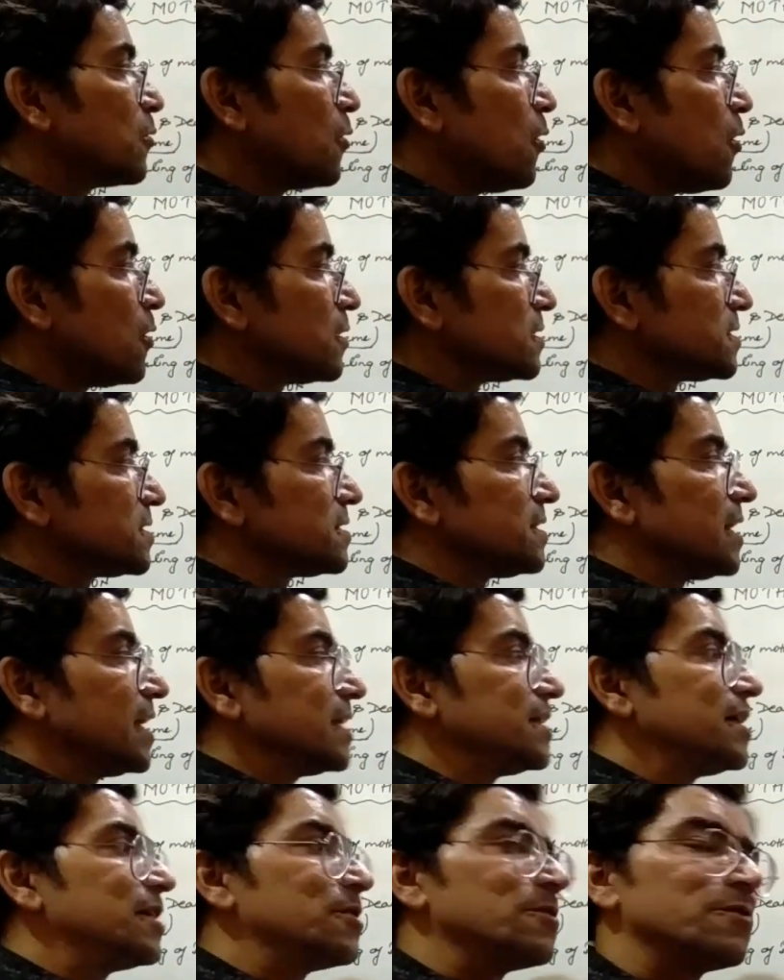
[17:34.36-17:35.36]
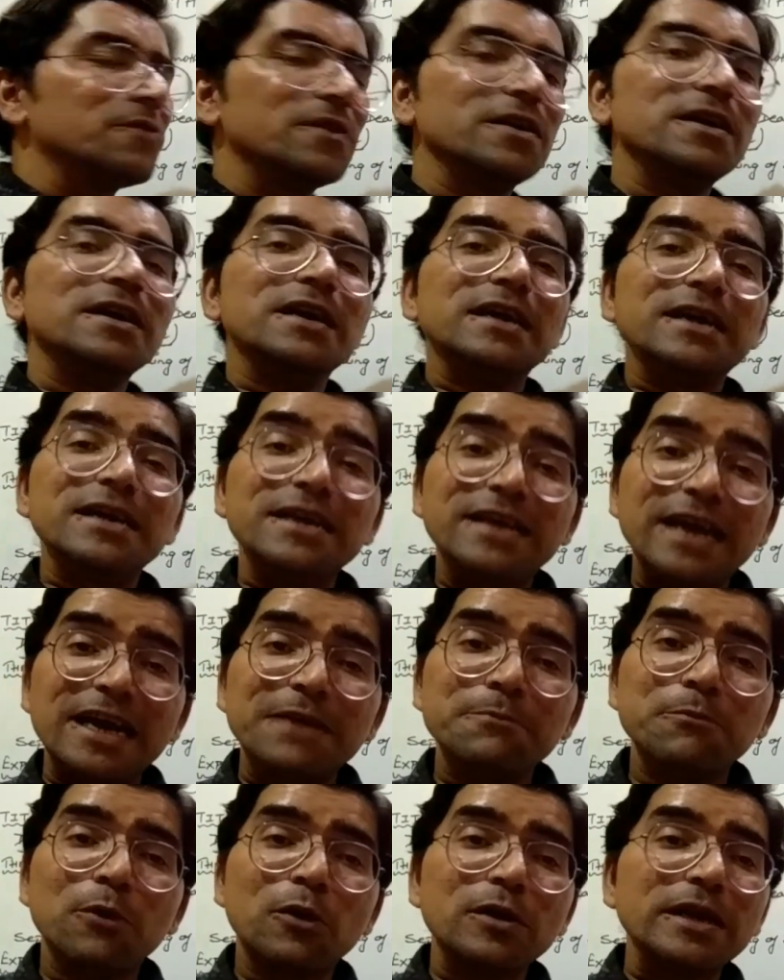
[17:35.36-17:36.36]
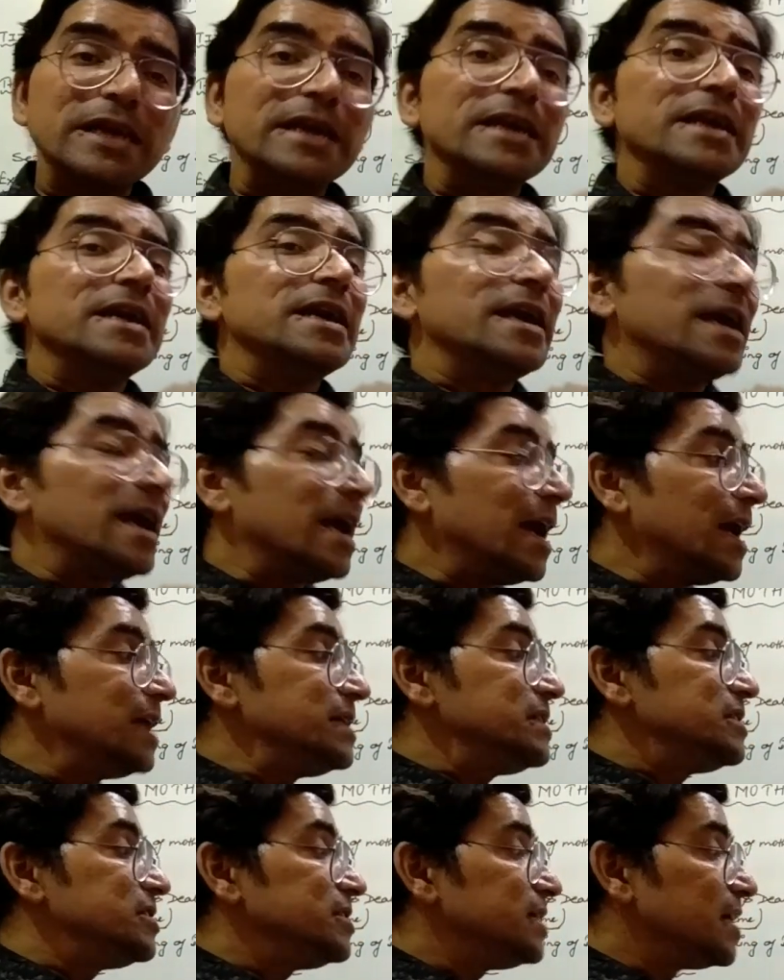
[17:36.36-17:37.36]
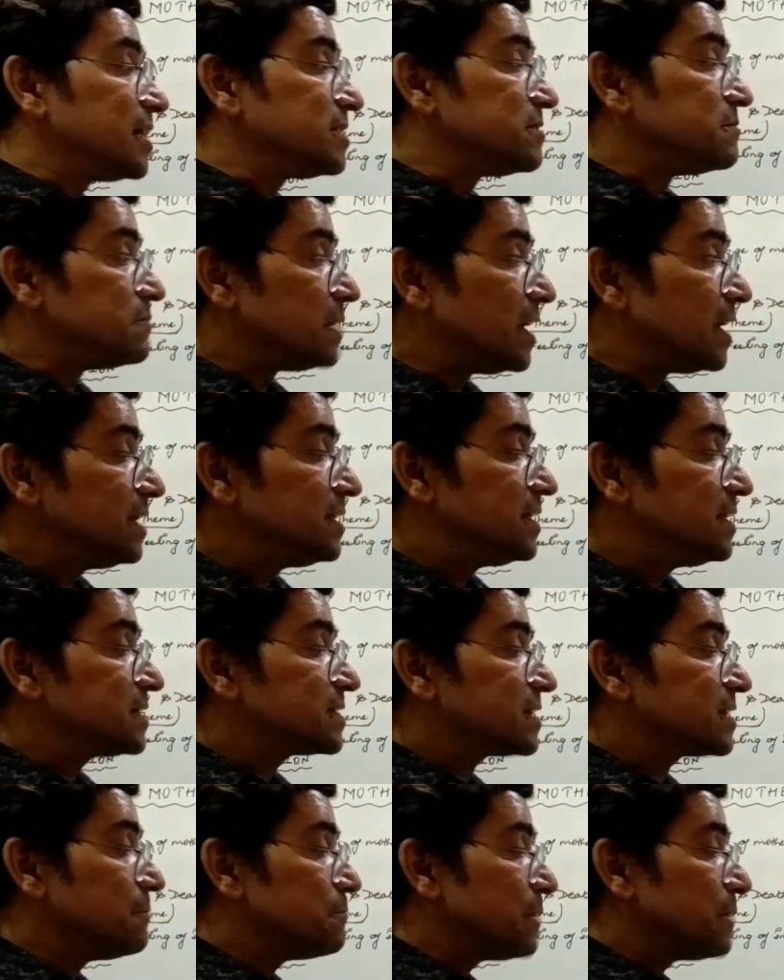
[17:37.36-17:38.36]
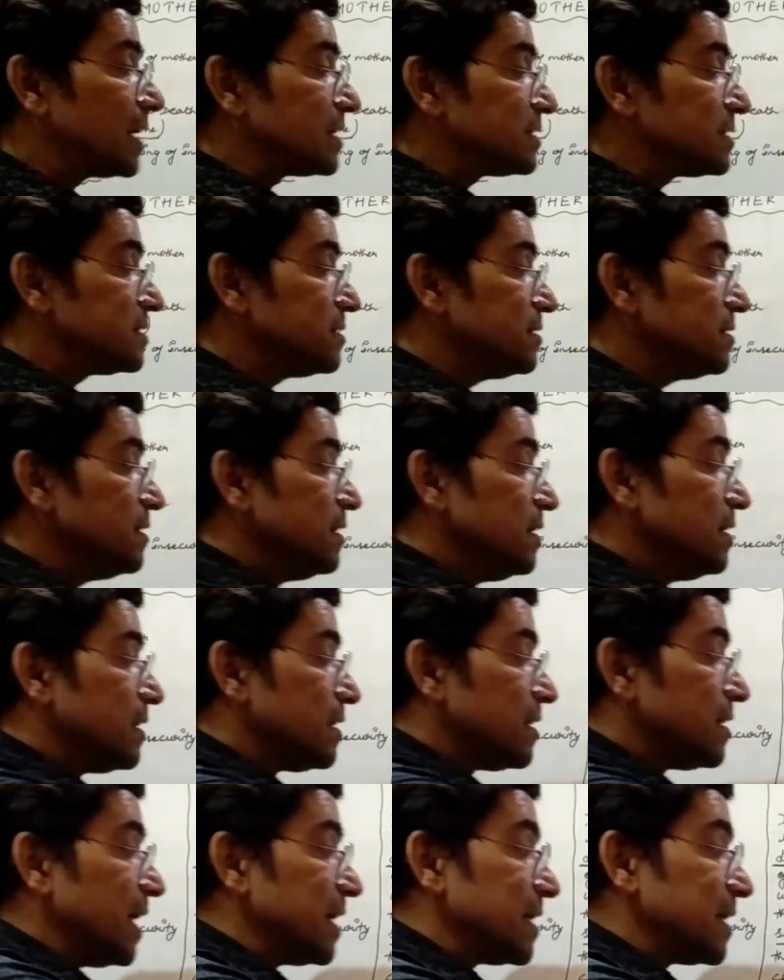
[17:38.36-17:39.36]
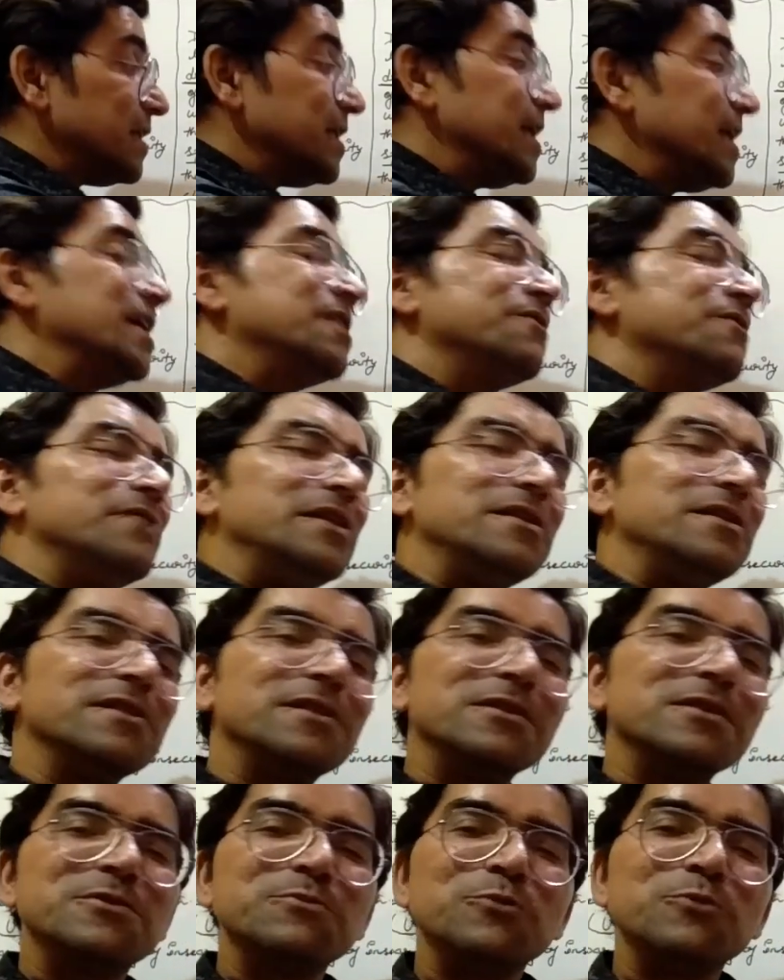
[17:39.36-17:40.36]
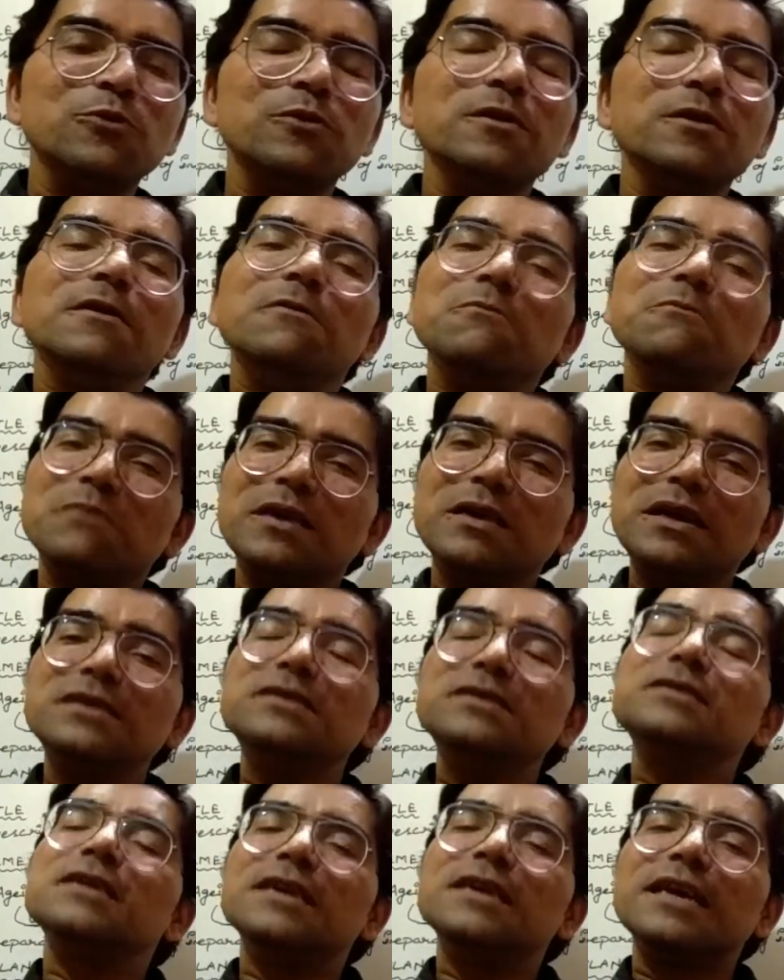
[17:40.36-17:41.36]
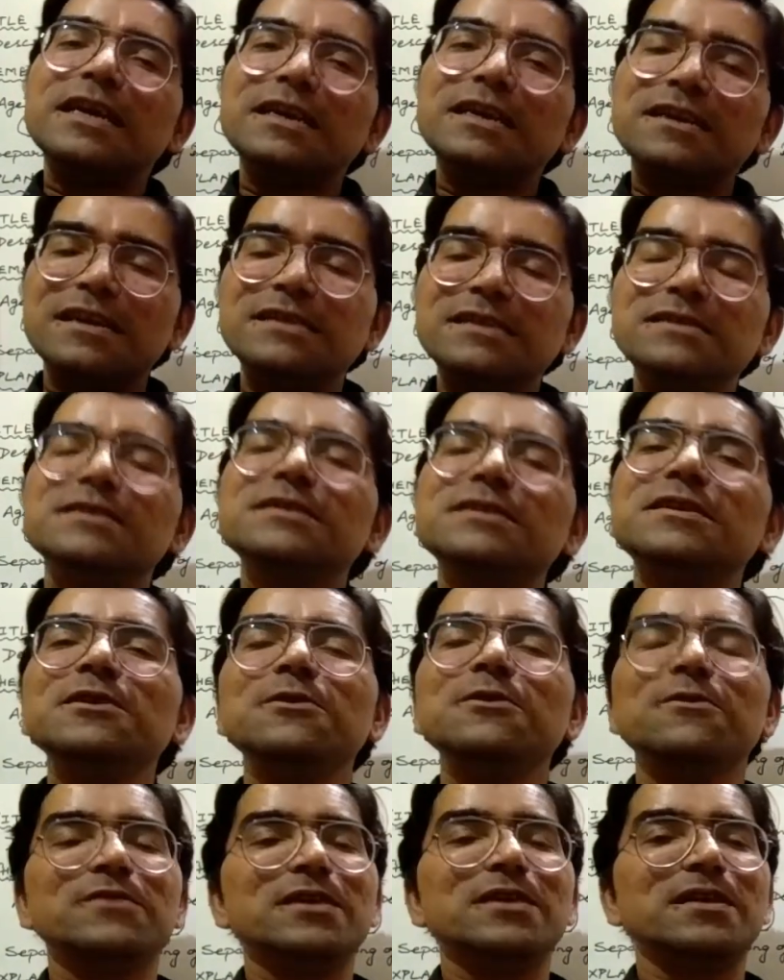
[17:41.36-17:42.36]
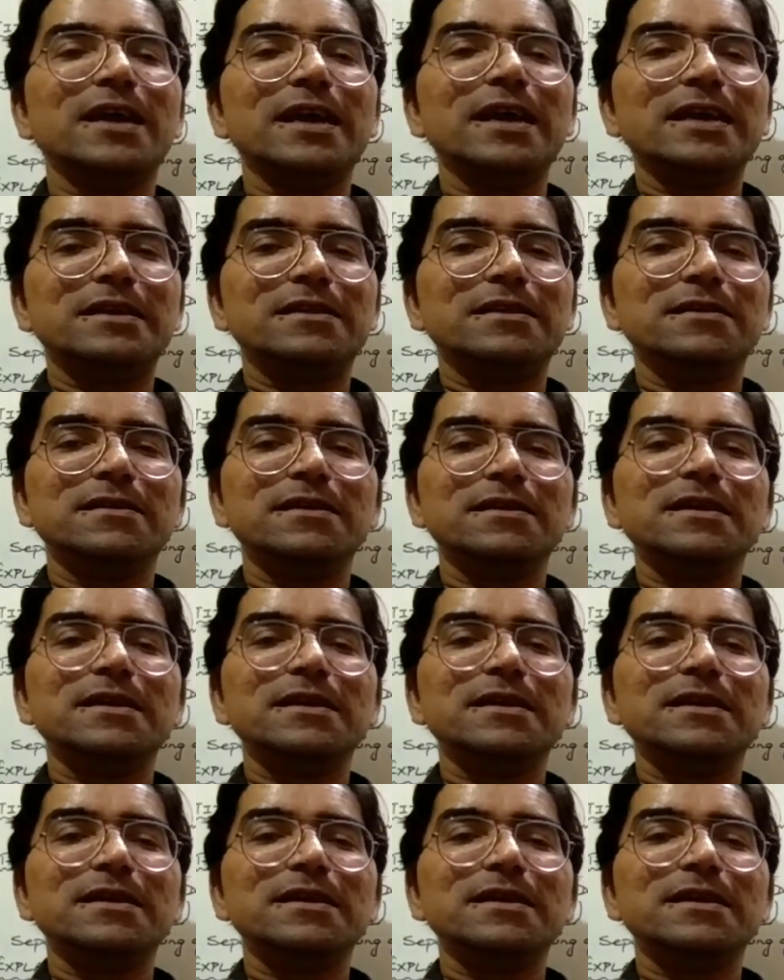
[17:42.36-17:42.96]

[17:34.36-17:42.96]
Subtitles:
corpse, like that of a dead body. And she has made this comparison like late winter's moon, means intensity of the light